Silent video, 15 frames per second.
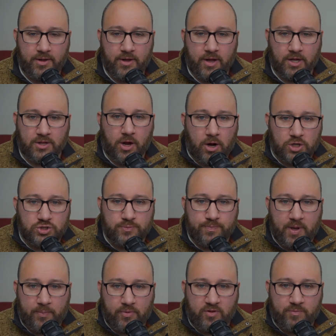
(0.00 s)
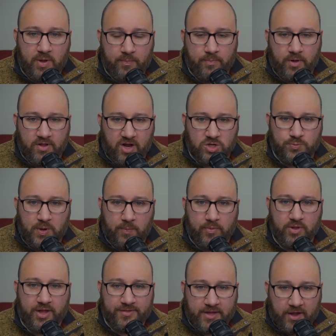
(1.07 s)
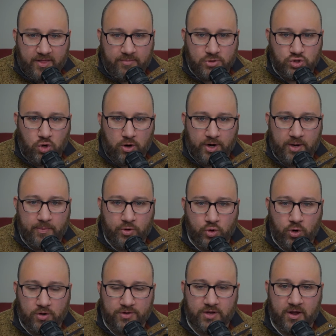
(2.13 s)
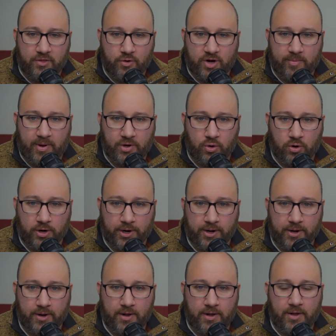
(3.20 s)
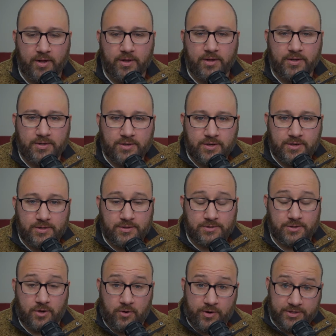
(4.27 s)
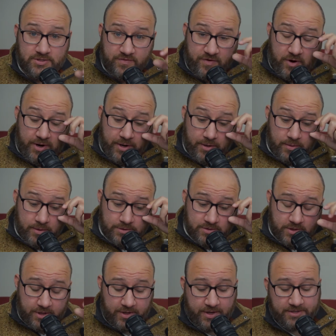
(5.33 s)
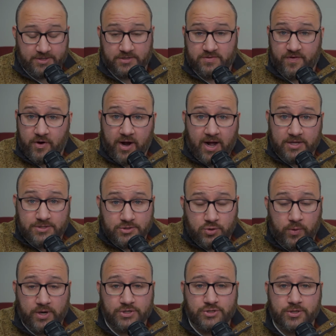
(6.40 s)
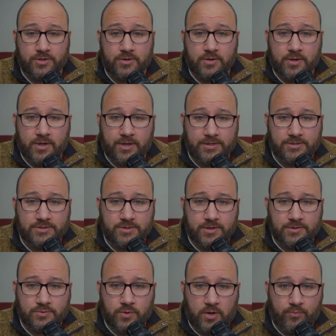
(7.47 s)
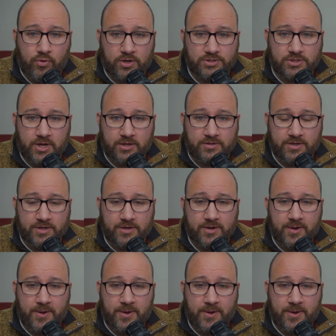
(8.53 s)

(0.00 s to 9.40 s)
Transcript: a large people, not in the majority, but who aren't together in a minority. So it's like I said, it's a very odd situation. It's unprecedented.